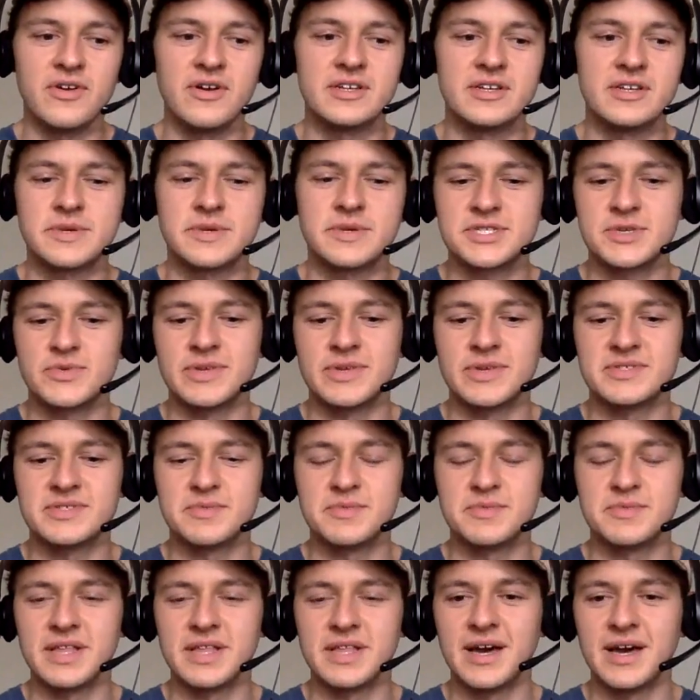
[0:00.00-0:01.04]
Especially when I was in
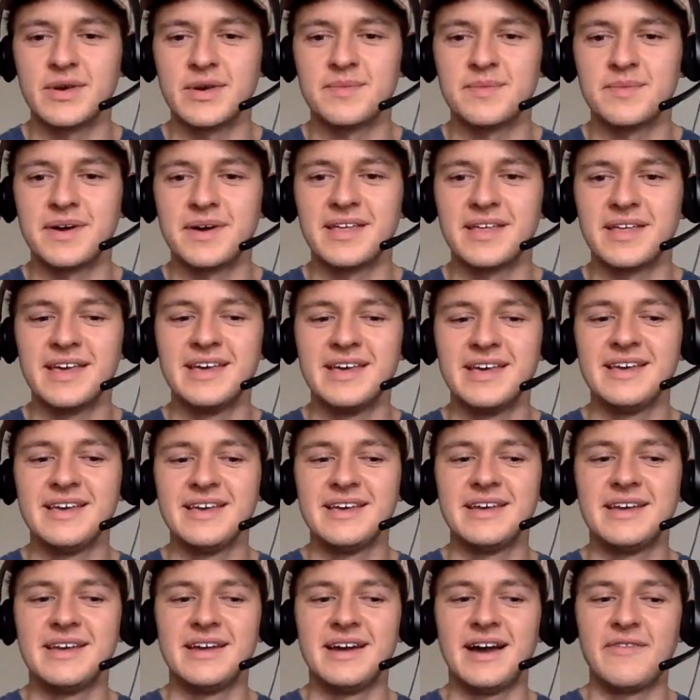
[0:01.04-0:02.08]
Malawi, but
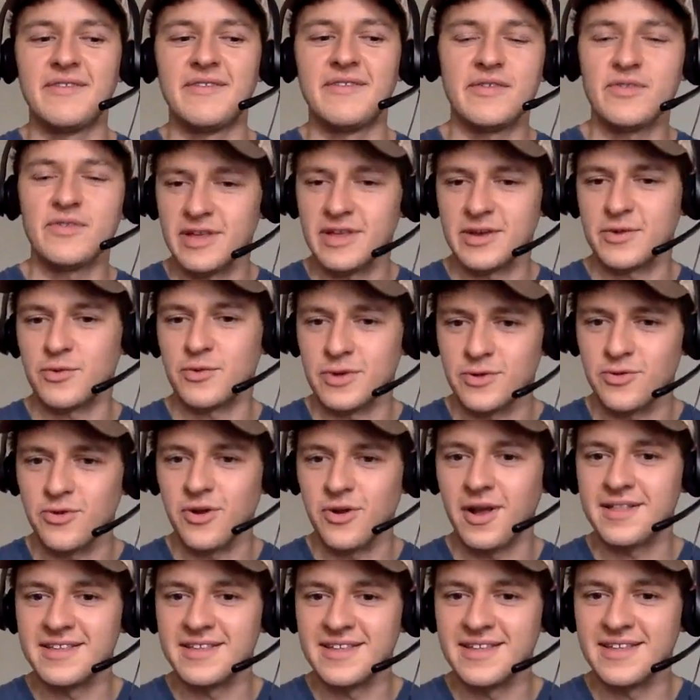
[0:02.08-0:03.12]
I've never like
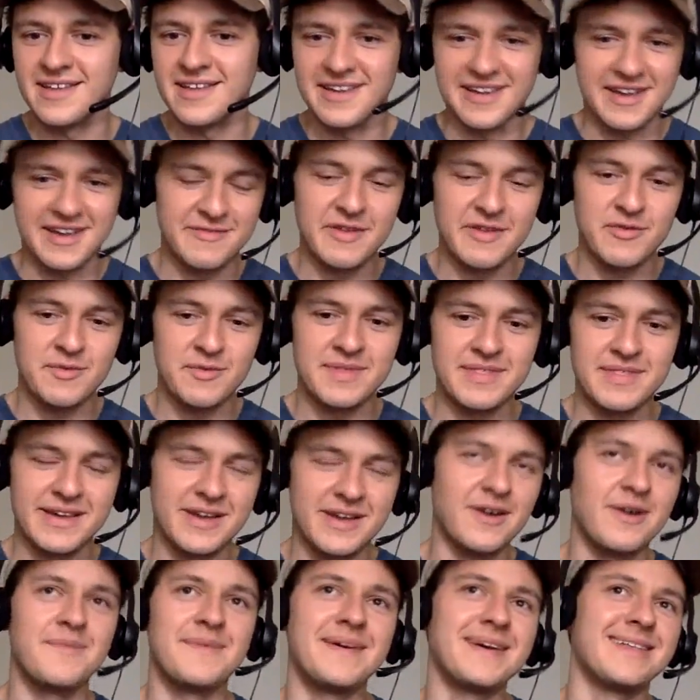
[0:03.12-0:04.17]
regretted it. Like I've never been like,
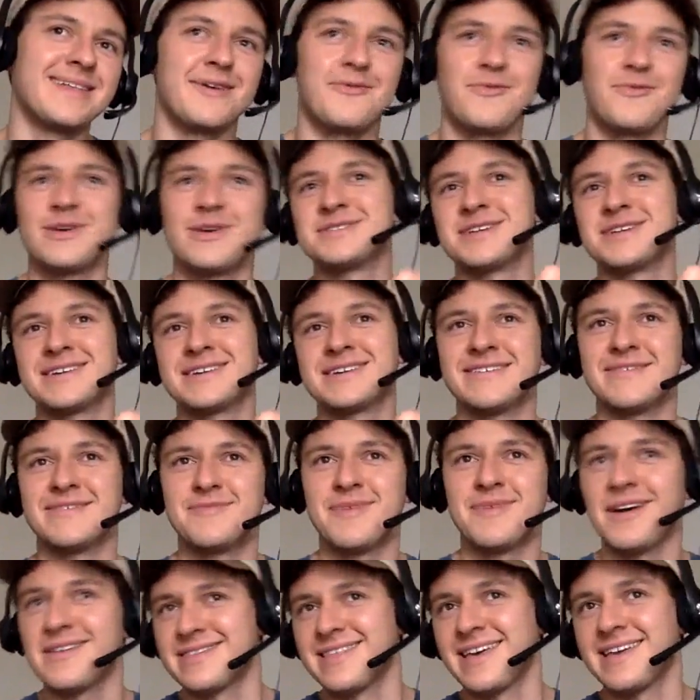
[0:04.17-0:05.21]
oh man, I wish I could have
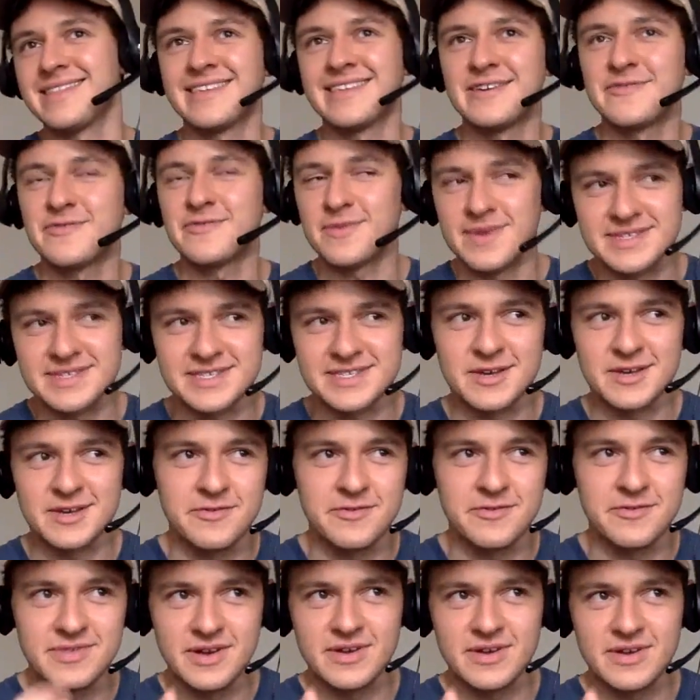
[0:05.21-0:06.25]
bought that thing for myself.
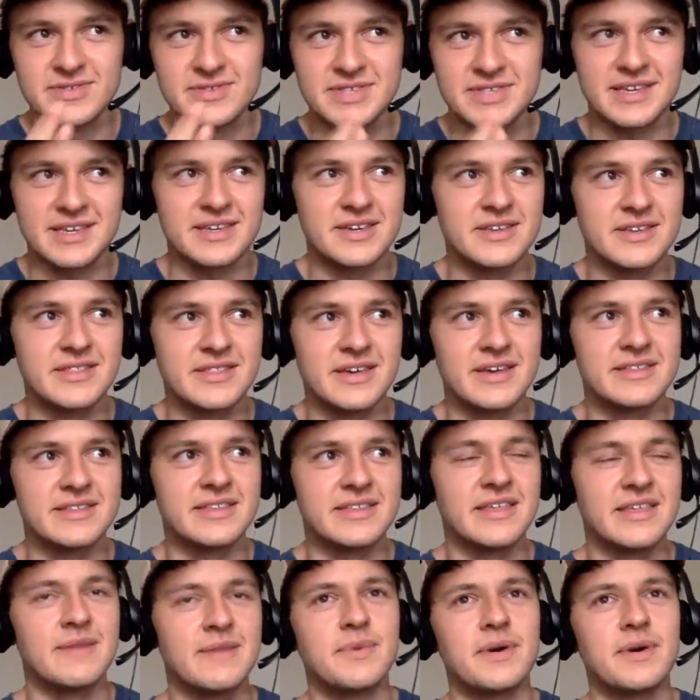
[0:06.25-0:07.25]
No, it's like good that I did that.